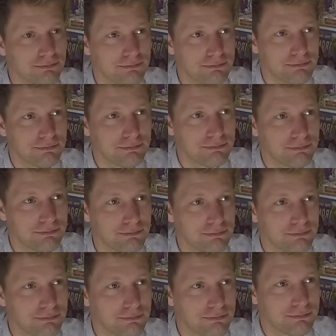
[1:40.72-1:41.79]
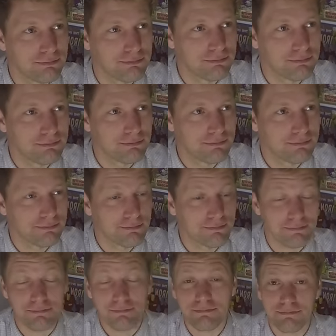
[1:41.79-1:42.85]

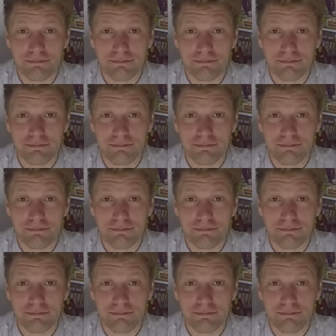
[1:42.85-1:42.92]
Nothing is said.